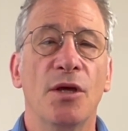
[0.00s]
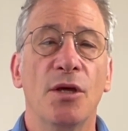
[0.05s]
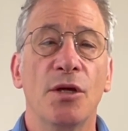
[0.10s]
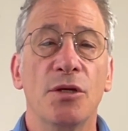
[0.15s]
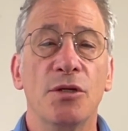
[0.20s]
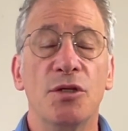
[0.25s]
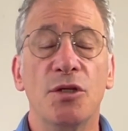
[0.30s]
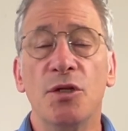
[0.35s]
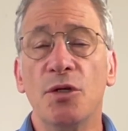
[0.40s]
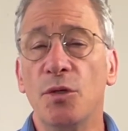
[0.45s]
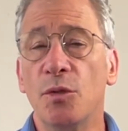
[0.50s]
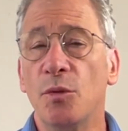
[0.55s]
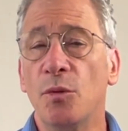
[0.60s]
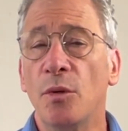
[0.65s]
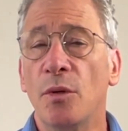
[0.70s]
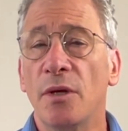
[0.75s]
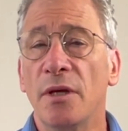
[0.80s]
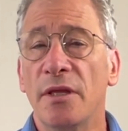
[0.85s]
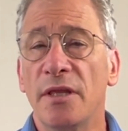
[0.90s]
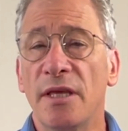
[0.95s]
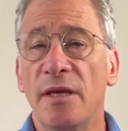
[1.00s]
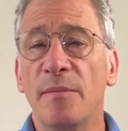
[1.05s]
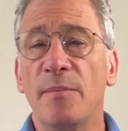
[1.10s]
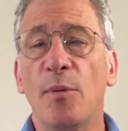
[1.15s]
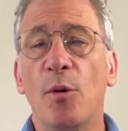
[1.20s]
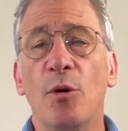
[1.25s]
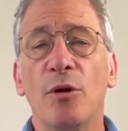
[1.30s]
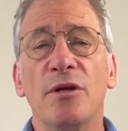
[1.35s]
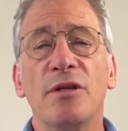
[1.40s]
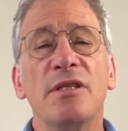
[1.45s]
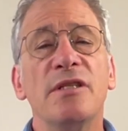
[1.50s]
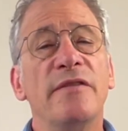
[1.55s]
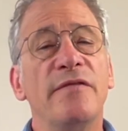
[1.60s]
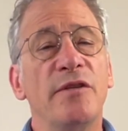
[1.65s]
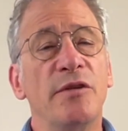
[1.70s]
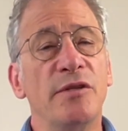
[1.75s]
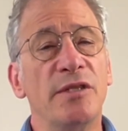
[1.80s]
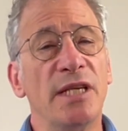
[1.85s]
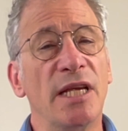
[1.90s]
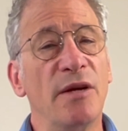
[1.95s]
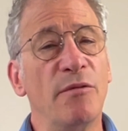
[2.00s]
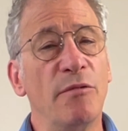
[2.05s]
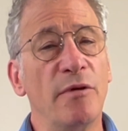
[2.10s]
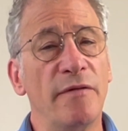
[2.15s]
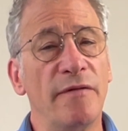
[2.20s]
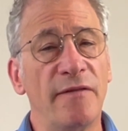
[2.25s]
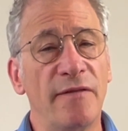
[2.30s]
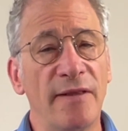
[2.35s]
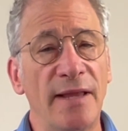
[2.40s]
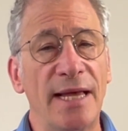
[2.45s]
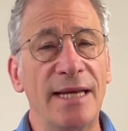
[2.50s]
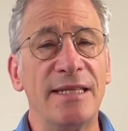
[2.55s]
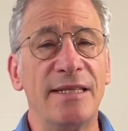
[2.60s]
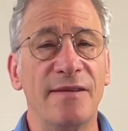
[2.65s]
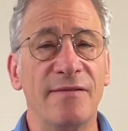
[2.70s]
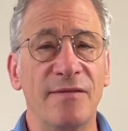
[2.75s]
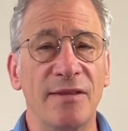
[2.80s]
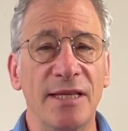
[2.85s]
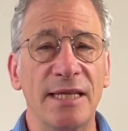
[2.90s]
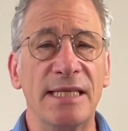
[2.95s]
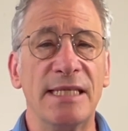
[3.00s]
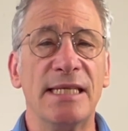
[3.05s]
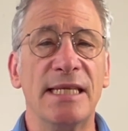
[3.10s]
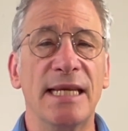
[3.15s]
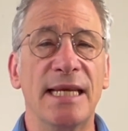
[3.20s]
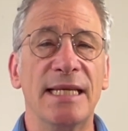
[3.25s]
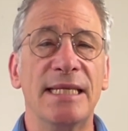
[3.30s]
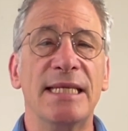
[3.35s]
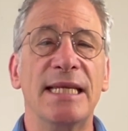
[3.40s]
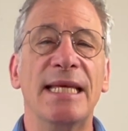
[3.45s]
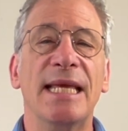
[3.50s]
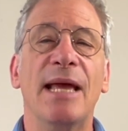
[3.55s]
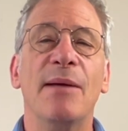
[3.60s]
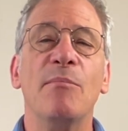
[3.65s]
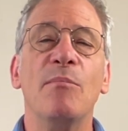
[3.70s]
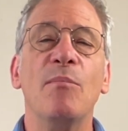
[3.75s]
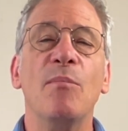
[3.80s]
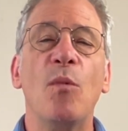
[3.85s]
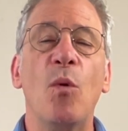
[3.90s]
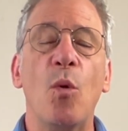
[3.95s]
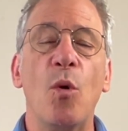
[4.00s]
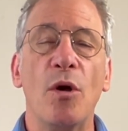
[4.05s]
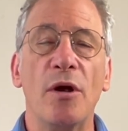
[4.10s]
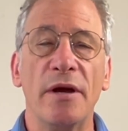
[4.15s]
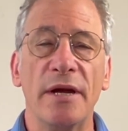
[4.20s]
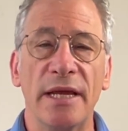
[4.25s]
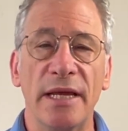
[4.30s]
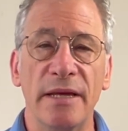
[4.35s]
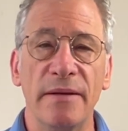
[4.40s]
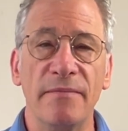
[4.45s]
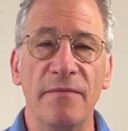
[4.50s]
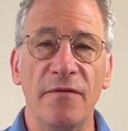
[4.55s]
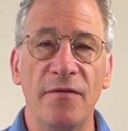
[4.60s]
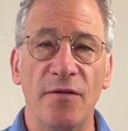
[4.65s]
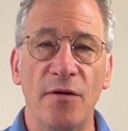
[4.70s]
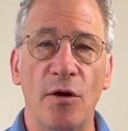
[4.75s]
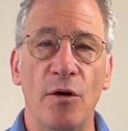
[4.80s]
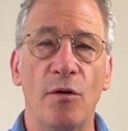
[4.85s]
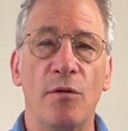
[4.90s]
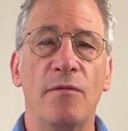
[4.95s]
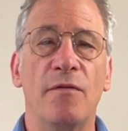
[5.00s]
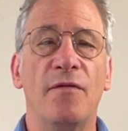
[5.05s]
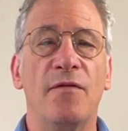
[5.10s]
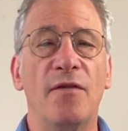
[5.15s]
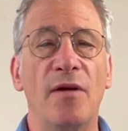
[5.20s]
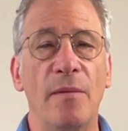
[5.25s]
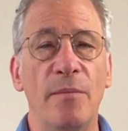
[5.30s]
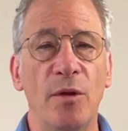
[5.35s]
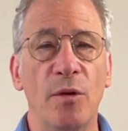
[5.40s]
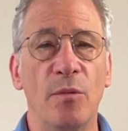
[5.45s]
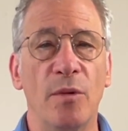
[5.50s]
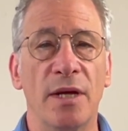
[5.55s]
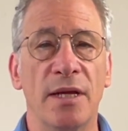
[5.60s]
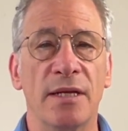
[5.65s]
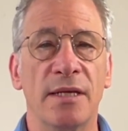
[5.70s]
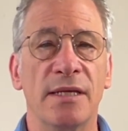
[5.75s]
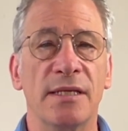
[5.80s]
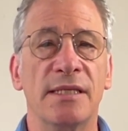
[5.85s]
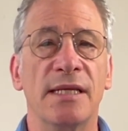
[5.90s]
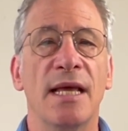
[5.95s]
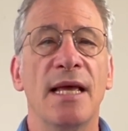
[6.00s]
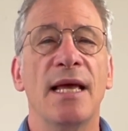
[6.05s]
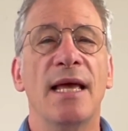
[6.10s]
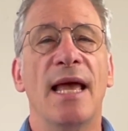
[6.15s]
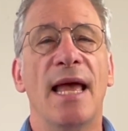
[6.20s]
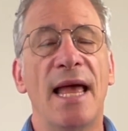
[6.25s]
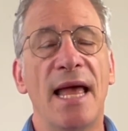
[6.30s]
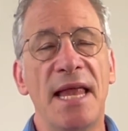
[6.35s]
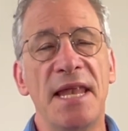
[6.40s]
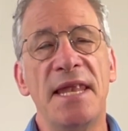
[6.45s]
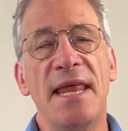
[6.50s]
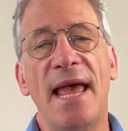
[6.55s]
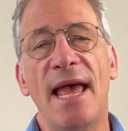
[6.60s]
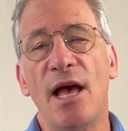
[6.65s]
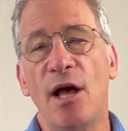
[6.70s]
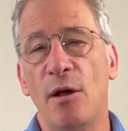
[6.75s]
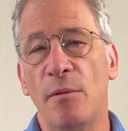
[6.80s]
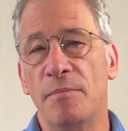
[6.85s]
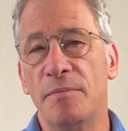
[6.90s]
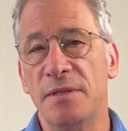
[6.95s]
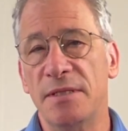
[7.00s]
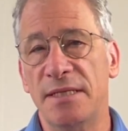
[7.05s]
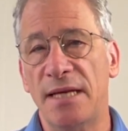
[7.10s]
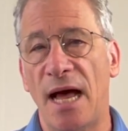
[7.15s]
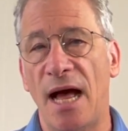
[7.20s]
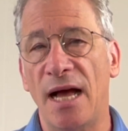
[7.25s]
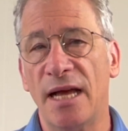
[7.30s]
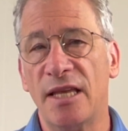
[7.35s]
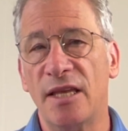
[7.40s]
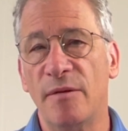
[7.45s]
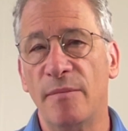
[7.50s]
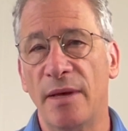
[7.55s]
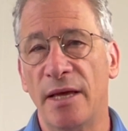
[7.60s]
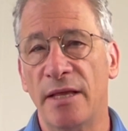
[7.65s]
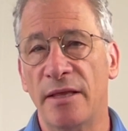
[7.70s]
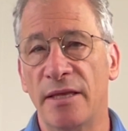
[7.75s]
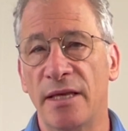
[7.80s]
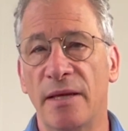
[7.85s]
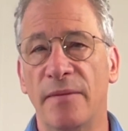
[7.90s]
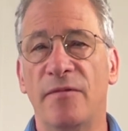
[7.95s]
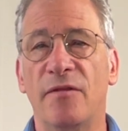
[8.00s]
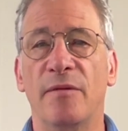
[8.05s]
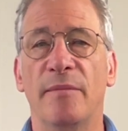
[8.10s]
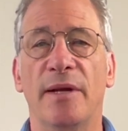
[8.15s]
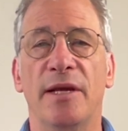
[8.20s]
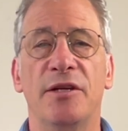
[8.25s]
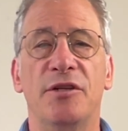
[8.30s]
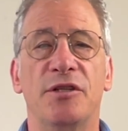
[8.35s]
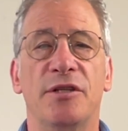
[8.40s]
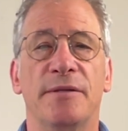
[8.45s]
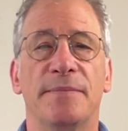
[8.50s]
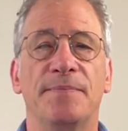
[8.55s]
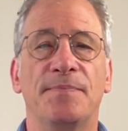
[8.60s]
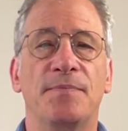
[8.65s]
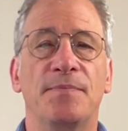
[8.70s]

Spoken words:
2, the importance of using reflective listening to get more info from the witness and to help document the information.